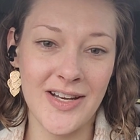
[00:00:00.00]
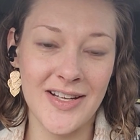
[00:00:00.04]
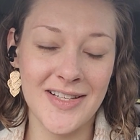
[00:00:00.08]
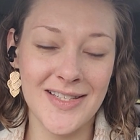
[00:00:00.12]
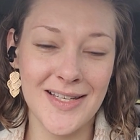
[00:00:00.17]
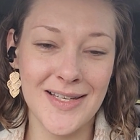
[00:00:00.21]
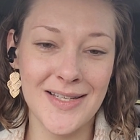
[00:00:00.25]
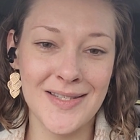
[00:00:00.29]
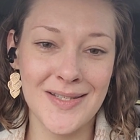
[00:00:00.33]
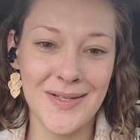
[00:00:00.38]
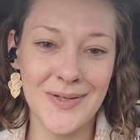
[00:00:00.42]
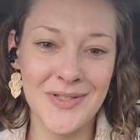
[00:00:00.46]
It's
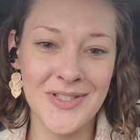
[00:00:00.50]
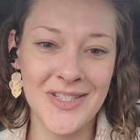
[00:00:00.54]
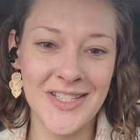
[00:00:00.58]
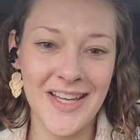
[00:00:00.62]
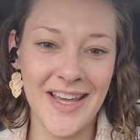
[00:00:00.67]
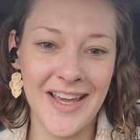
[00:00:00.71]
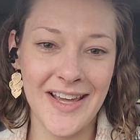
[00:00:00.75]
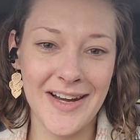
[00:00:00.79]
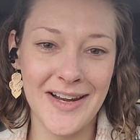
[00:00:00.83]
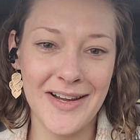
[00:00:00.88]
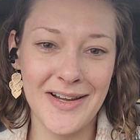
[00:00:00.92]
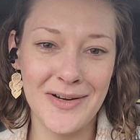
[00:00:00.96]

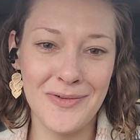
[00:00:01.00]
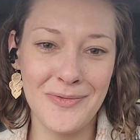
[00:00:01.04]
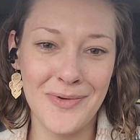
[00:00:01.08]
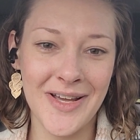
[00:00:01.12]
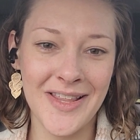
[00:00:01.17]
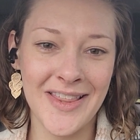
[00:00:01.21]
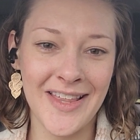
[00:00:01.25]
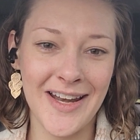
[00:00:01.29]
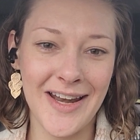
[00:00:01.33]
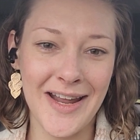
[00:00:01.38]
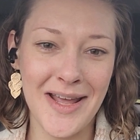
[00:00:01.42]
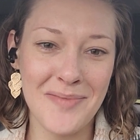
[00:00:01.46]
associated
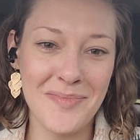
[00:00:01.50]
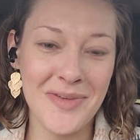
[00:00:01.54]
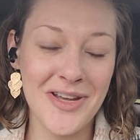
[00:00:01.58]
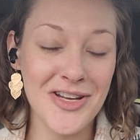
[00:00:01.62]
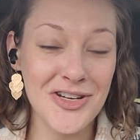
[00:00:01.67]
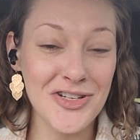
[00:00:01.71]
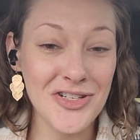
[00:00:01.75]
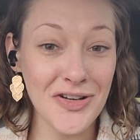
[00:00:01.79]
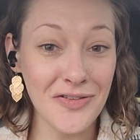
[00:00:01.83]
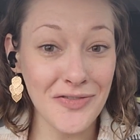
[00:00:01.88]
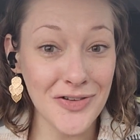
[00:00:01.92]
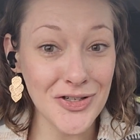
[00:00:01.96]
with an
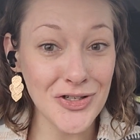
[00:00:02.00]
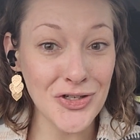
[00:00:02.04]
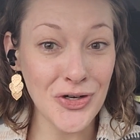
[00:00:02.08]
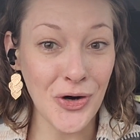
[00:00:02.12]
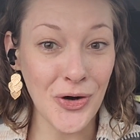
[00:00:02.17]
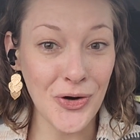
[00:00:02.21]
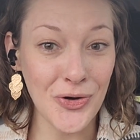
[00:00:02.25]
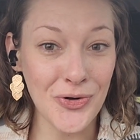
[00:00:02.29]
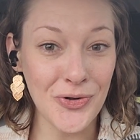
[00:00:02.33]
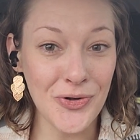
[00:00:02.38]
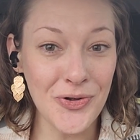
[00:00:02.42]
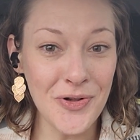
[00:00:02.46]
image of a
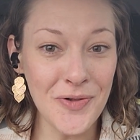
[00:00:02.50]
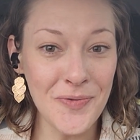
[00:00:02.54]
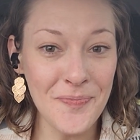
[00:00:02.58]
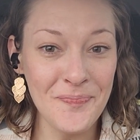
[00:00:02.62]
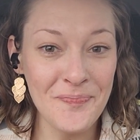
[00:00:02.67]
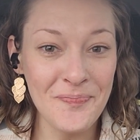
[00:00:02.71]
turtle.